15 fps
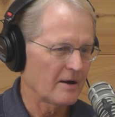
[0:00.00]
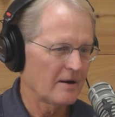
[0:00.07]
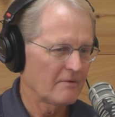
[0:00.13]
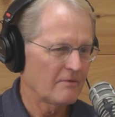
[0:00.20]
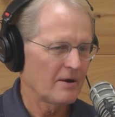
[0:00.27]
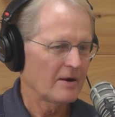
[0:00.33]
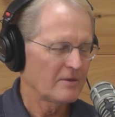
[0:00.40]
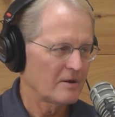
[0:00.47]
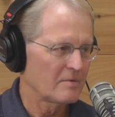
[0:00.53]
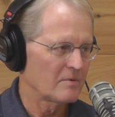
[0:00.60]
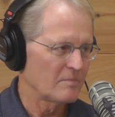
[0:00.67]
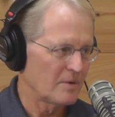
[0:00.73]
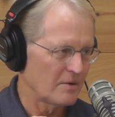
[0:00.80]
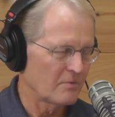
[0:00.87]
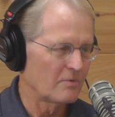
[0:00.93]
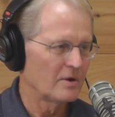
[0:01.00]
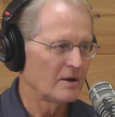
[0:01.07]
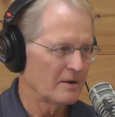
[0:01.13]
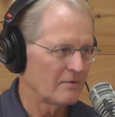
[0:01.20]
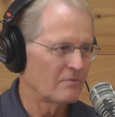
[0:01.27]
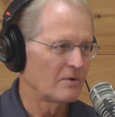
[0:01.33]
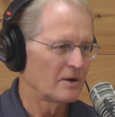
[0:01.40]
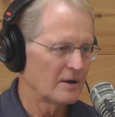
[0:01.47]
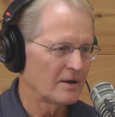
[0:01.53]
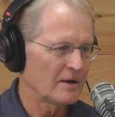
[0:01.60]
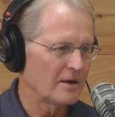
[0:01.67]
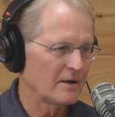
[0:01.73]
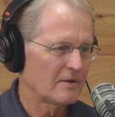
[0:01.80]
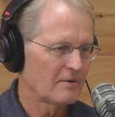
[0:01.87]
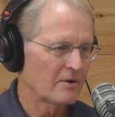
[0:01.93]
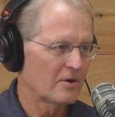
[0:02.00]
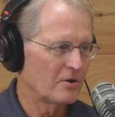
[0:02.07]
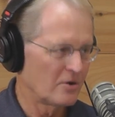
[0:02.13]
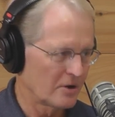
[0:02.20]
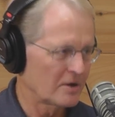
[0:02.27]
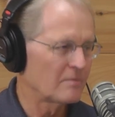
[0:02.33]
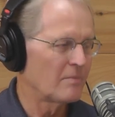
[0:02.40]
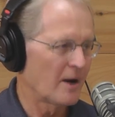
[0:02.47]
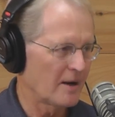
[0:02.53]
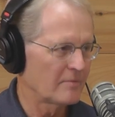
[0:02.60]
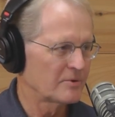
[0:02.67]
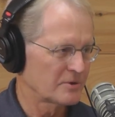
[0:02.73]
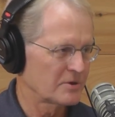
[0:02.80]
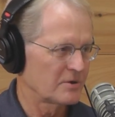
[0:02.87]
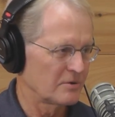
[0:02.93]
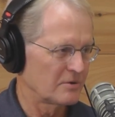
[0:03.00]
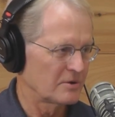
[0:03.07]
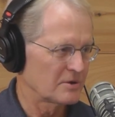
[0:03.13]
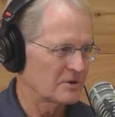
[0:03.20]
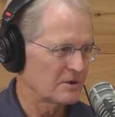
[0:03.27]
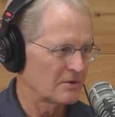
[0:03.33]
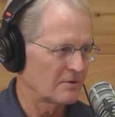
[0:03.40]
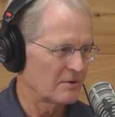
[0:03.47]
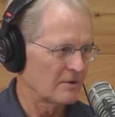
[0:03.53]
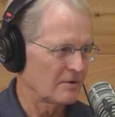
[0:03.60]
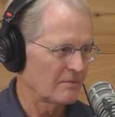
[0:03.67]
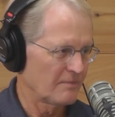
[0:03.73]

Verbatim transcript: I find them to be really, really good Bible students and,